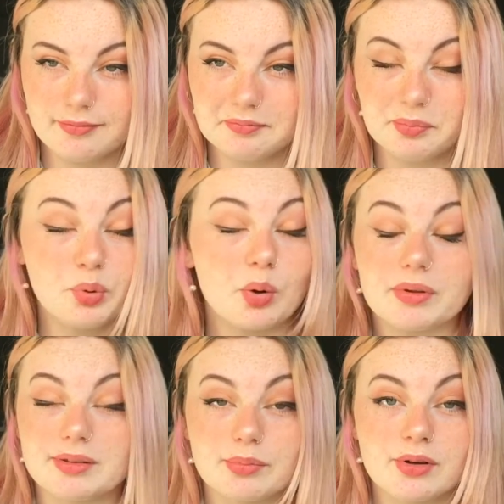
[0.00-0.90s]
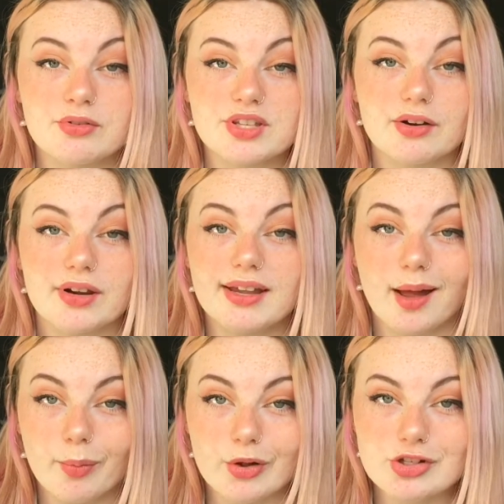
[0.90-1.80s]
Probably didn't pronounce that right, I
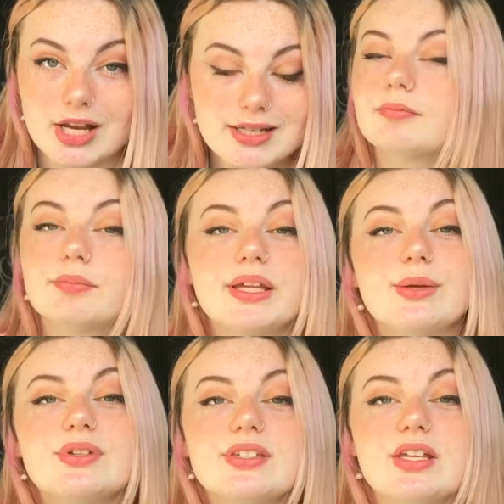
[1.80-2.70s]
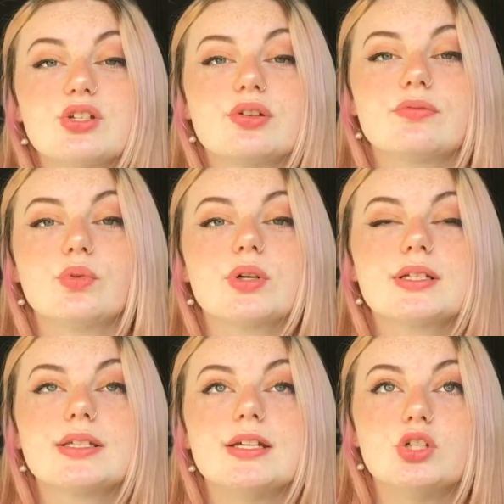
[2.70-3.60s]
apologise. But he was stationed at Fort
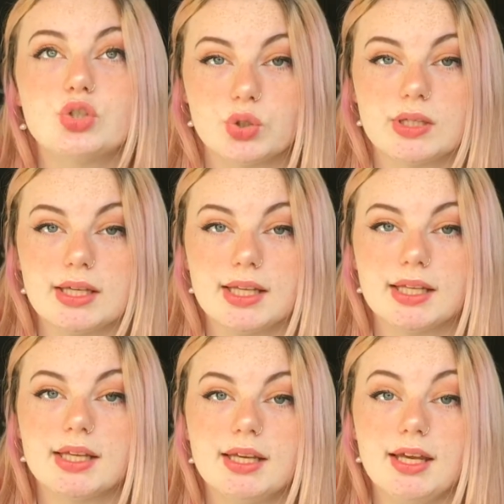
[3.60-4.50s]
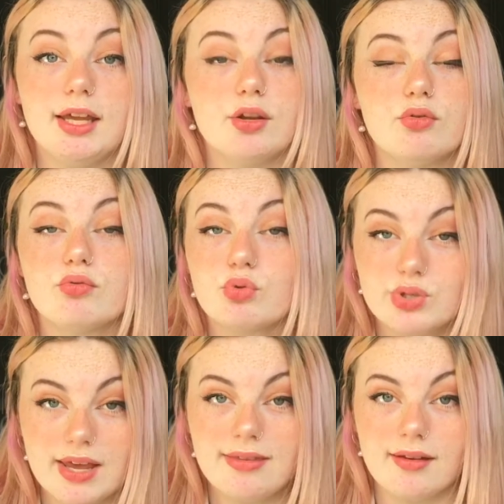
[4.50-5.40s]
St. Julian in
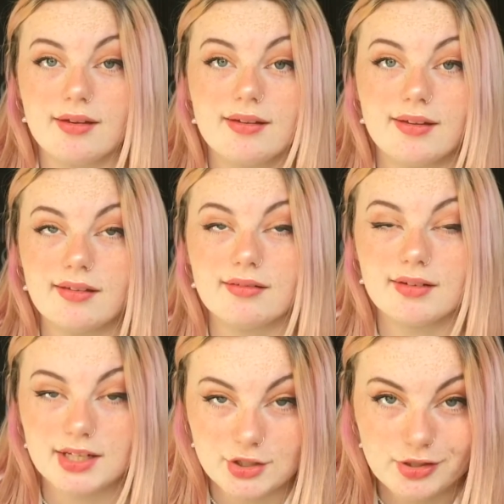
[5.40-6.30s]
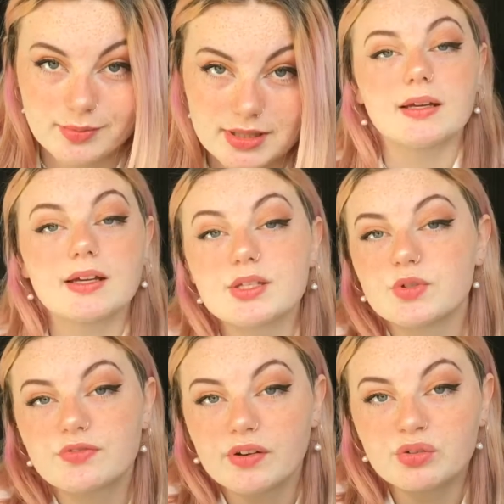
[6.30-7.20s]
Rosetta in Egypt. Because it was
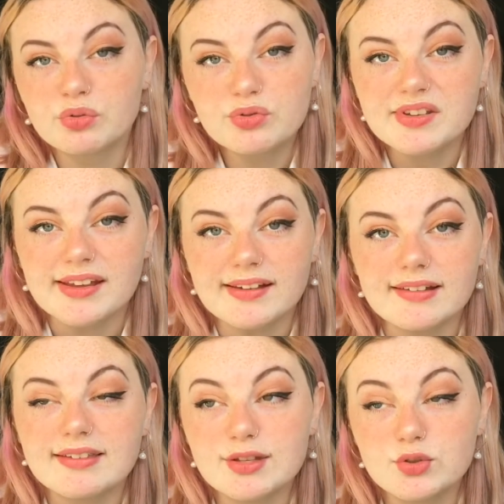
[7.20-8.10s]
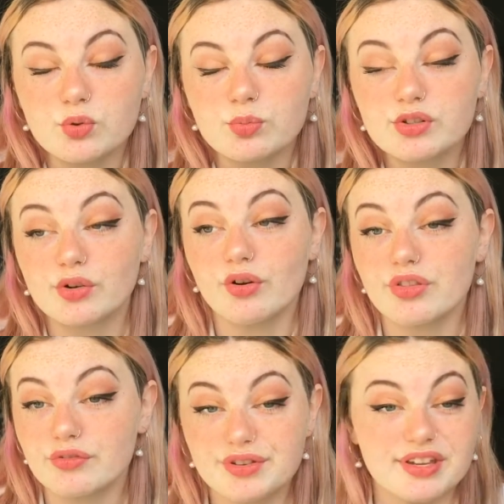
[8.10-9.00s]
found in Rosetta, the stone was called the
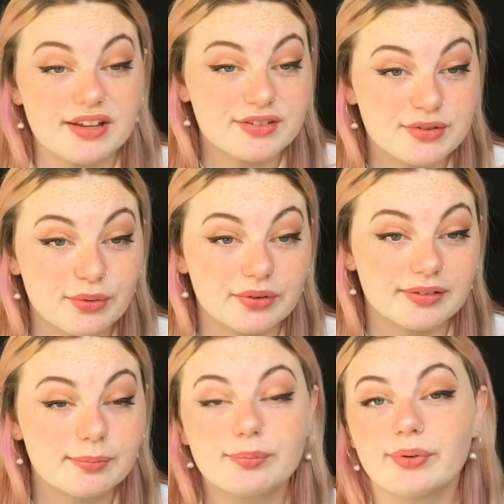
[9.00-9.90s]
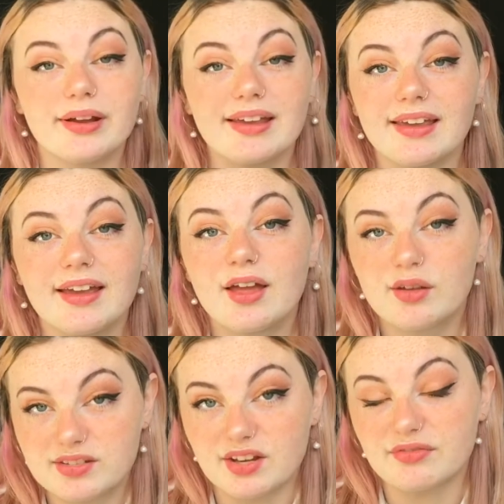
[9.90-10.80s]
Rosetta Stone. Pretty
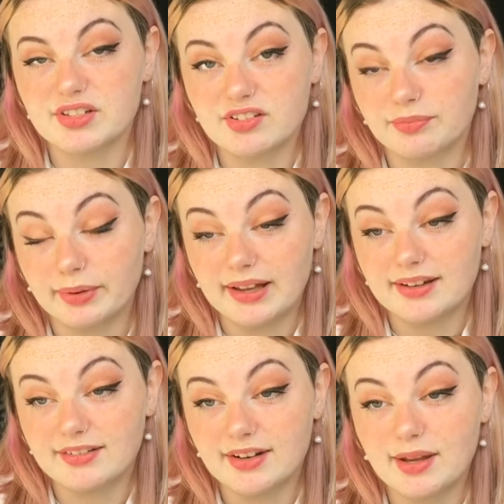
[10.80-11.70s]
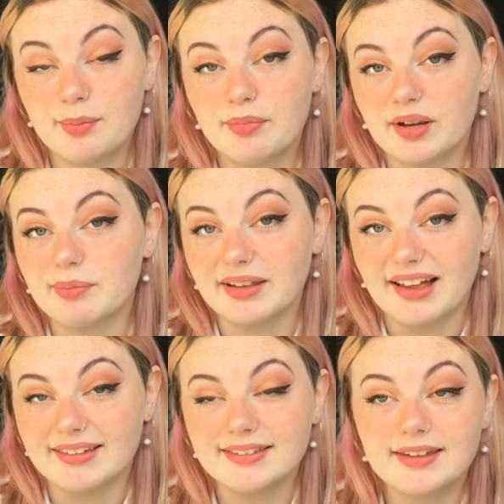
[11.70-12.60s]
self-explanatory, pretty
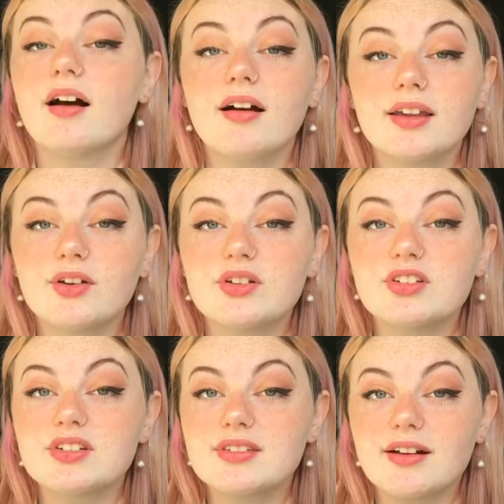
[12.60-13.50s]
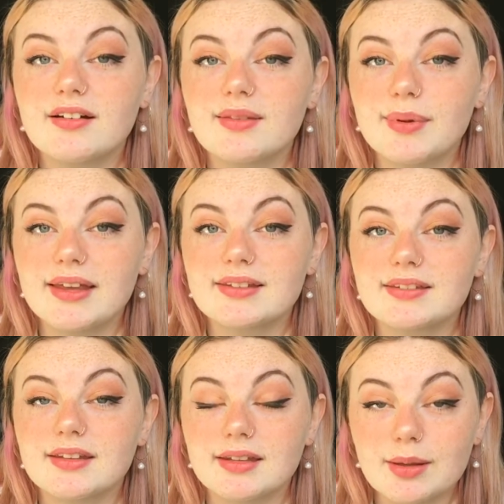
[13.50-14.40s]
bland. Archaeologists aren't the best
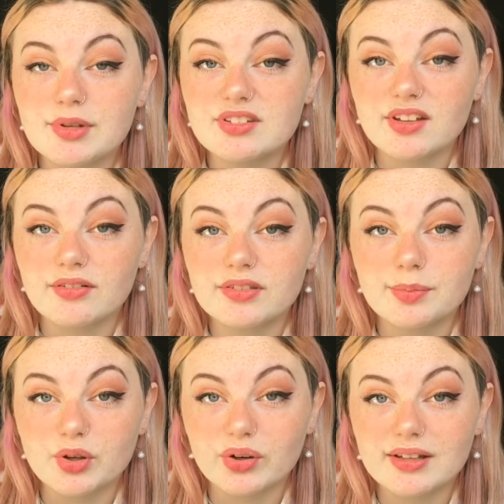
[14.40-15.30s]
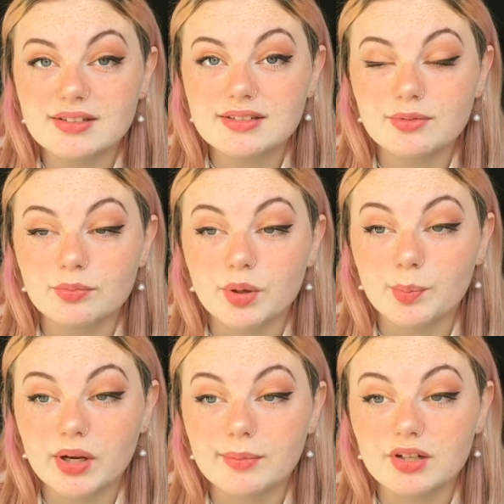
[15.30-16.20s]
at naming stuff, to be honest. We
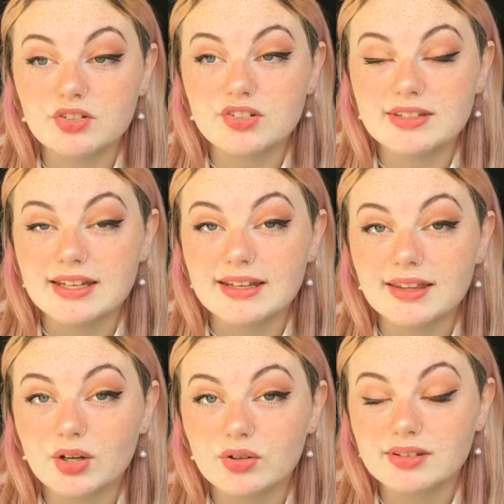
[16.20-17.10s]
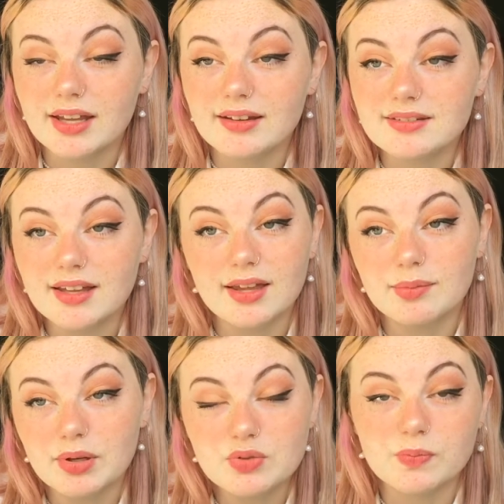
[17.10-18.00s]
pretty much just take the context and
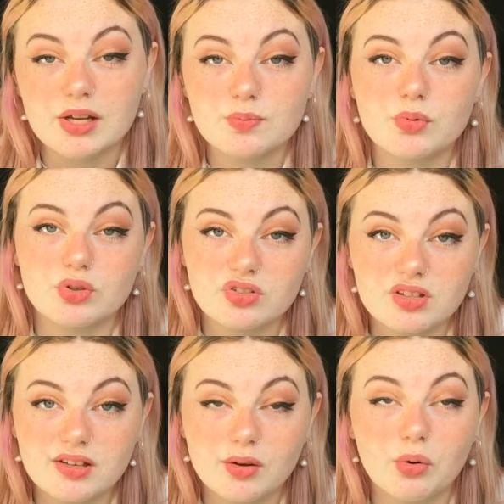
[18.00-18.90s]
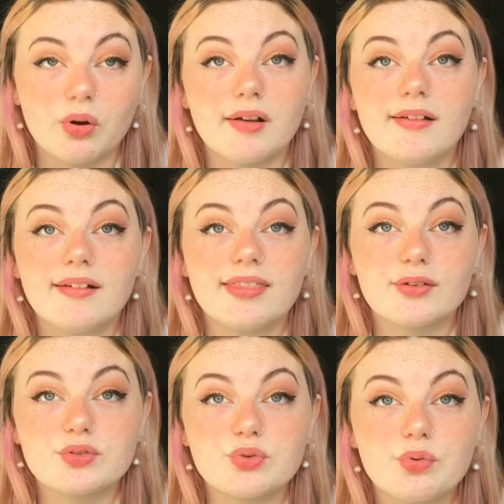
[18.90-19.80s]
bish bash bosh, there you go.
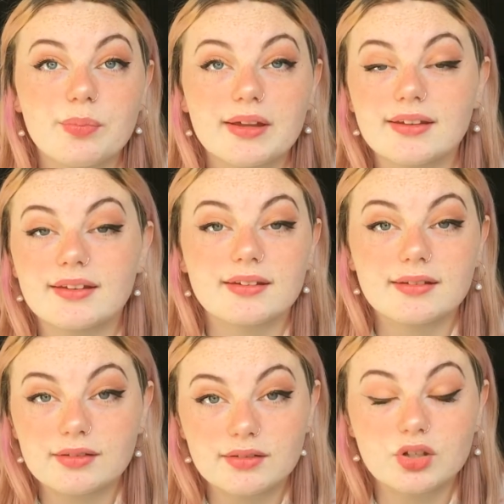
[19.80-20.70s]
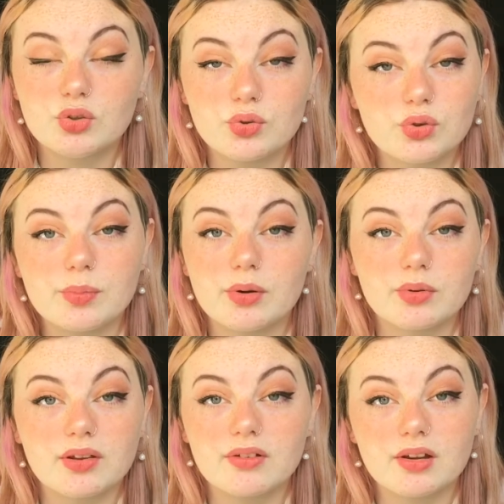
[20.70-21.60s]
There's no big to-do about
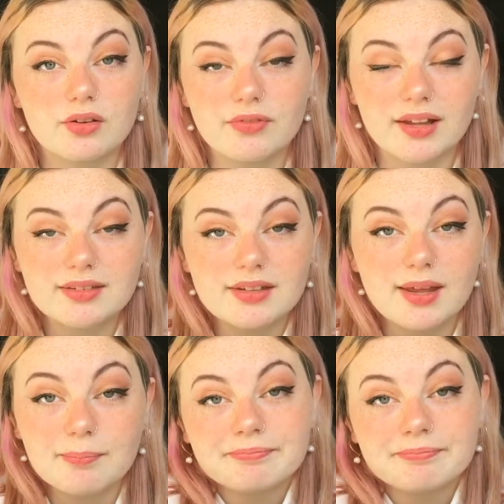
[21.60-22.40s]
giving it a fancy name.